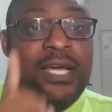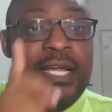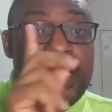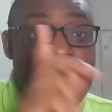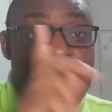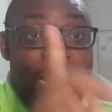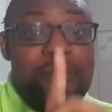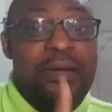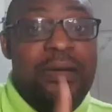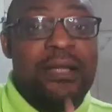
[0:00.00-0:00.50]

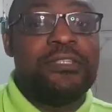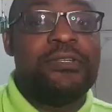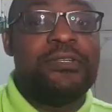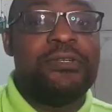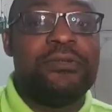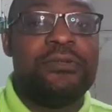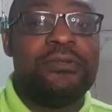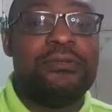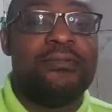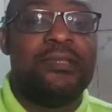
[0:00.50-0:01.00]
Number
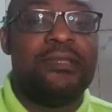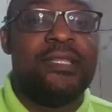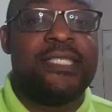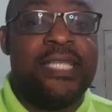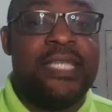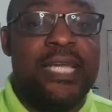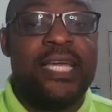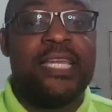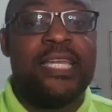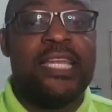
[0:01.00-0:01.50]
2, the
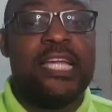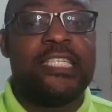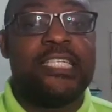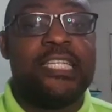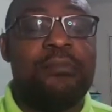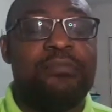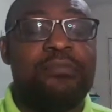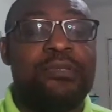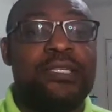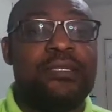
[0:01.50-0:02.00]
second
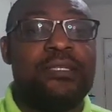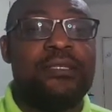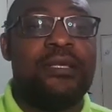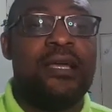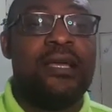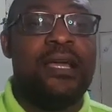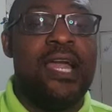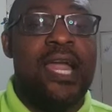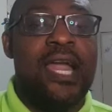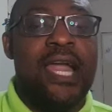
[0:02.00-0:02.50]
assumption
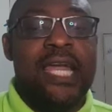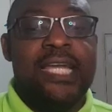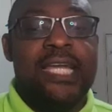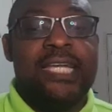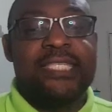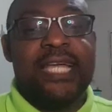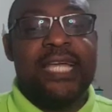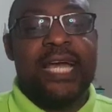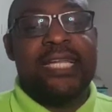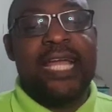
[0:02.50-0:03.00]

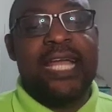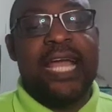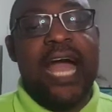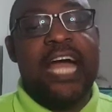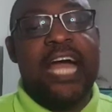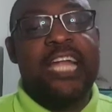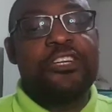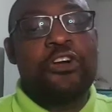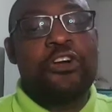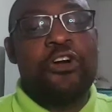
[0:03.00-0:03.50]
is that
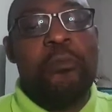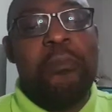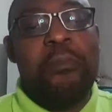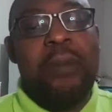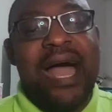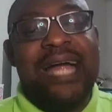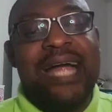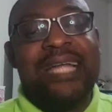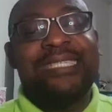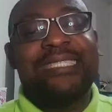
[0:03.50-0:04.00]
God
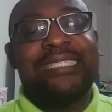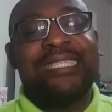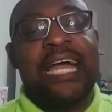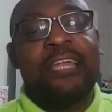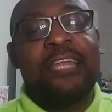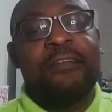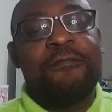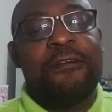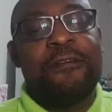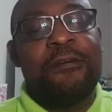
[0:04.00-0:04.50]
commands
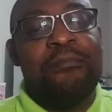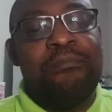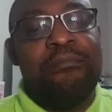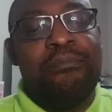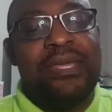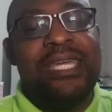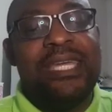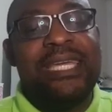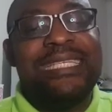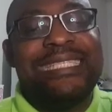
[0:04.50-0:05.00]
and
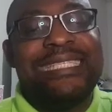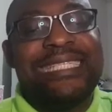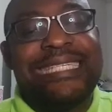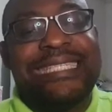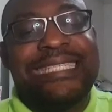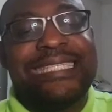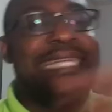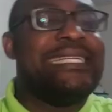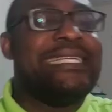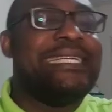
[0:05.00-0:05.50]
forbids
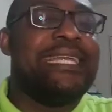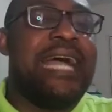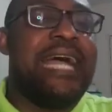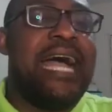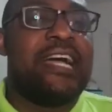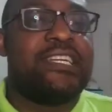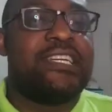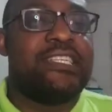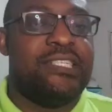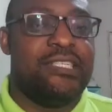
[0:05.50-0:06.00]
certain
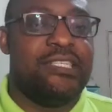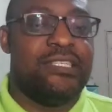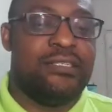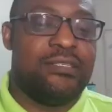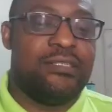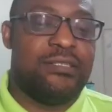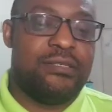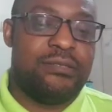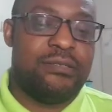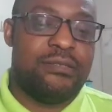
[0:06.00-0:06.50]

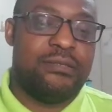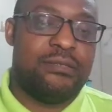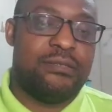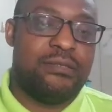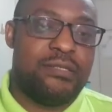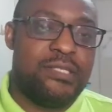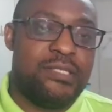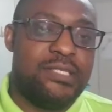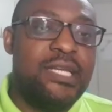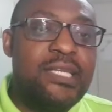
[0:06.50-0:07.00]
actions,
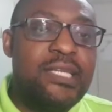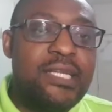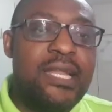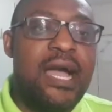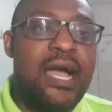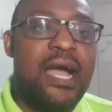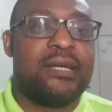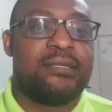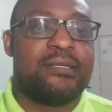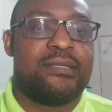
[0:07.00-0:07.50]
certain
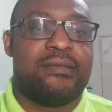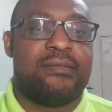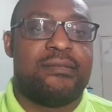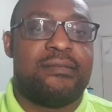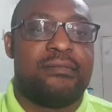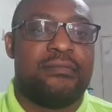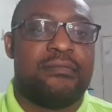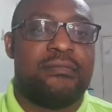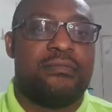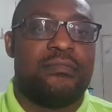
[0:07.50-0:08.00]

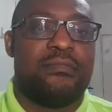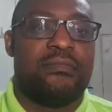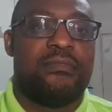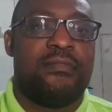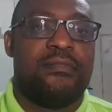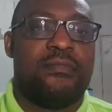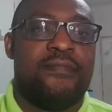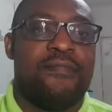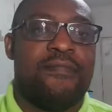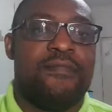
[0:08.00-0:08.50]
acts.
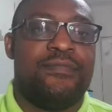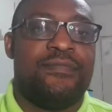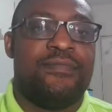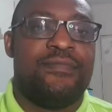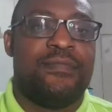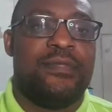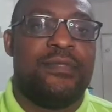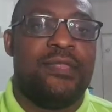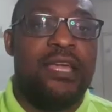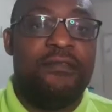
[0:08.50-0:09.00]

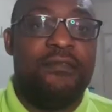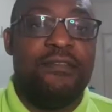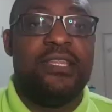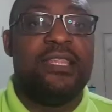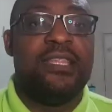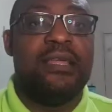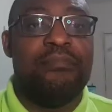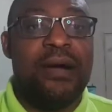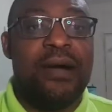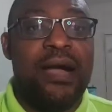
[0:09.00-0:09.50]
Even
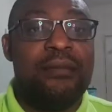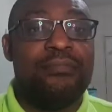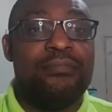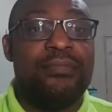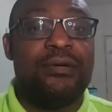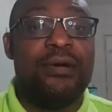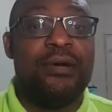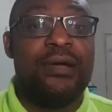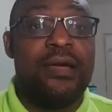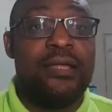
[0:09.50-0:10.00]
in the
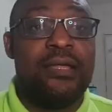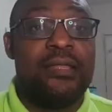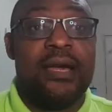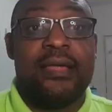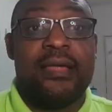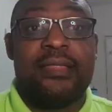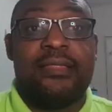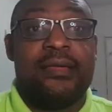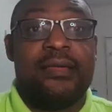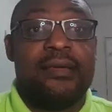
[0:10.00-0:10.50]
Bible, there
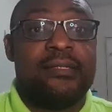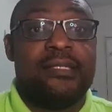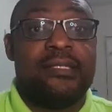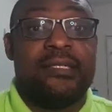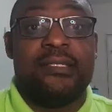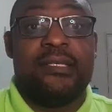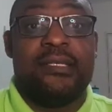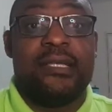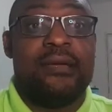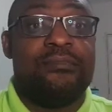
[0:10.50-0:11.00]
are things
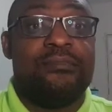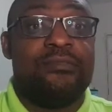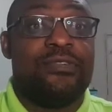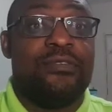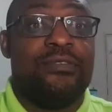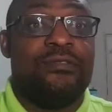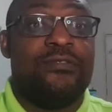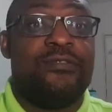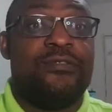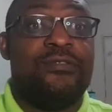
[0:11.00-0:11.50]
in terms
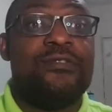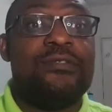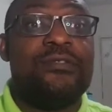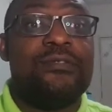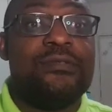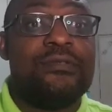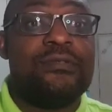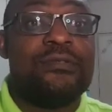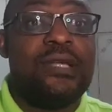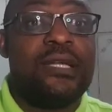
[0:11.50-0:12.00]
of
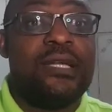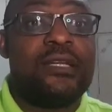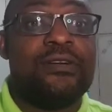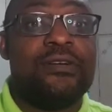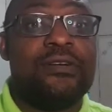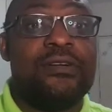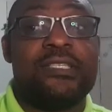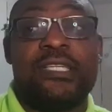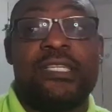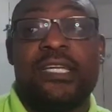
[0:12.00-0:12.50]
food that
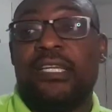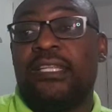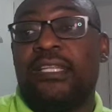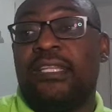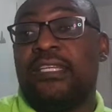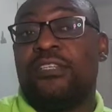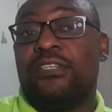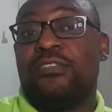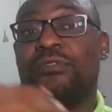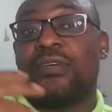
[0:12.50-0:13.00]
God said,
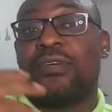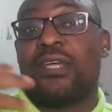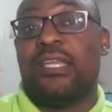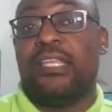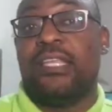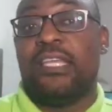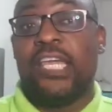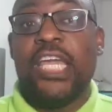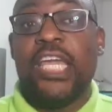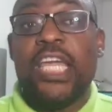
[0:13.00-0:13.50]
this you
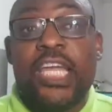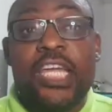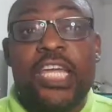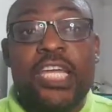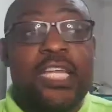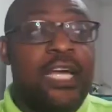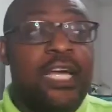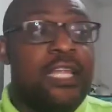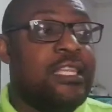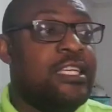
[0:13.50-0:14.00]
can
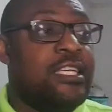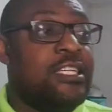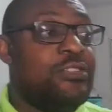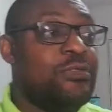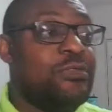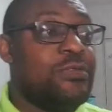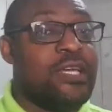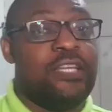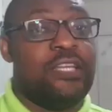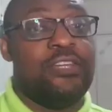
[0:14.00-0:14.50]
eat and this
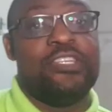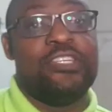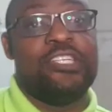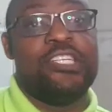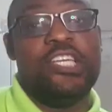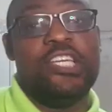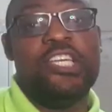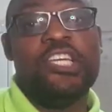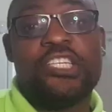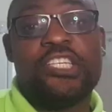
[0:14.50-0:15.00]
you cannot
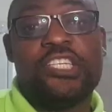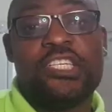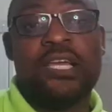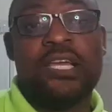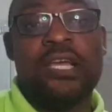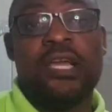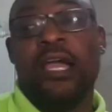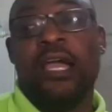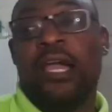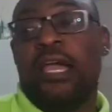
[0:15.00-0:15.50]
eat.
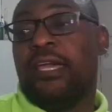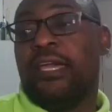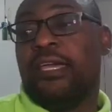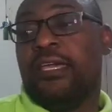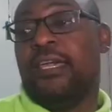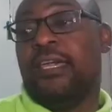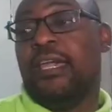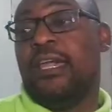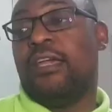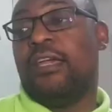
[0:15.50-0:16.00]

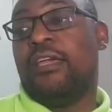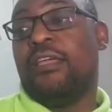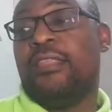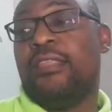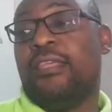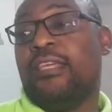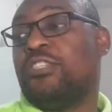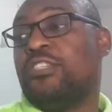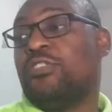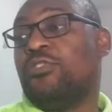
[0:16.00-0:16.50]
Here,
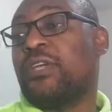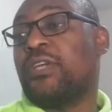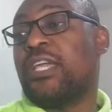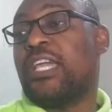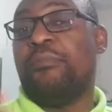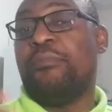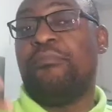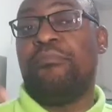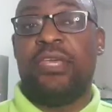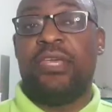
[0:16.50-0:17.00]
this you
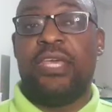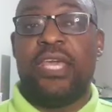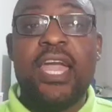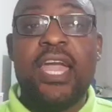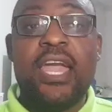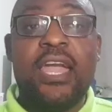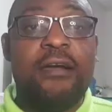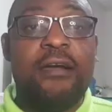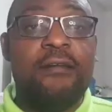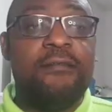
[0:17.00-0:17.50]
can
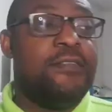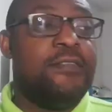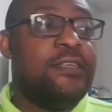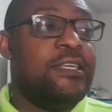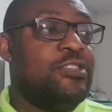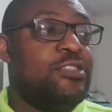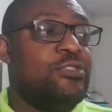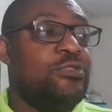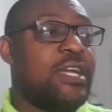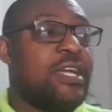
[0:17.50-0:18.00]
behave,
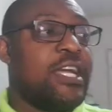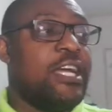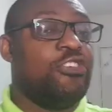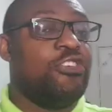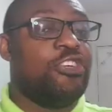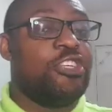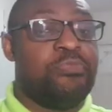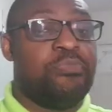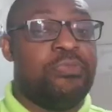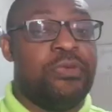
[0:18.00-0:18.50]
this you
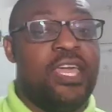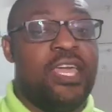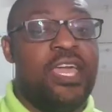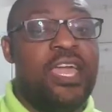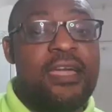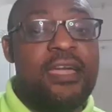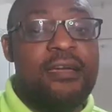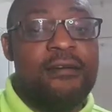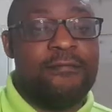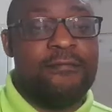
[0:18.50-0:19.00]
cannot
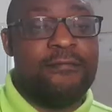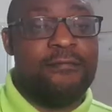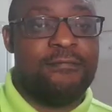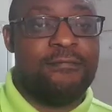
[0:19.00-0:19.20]
behave.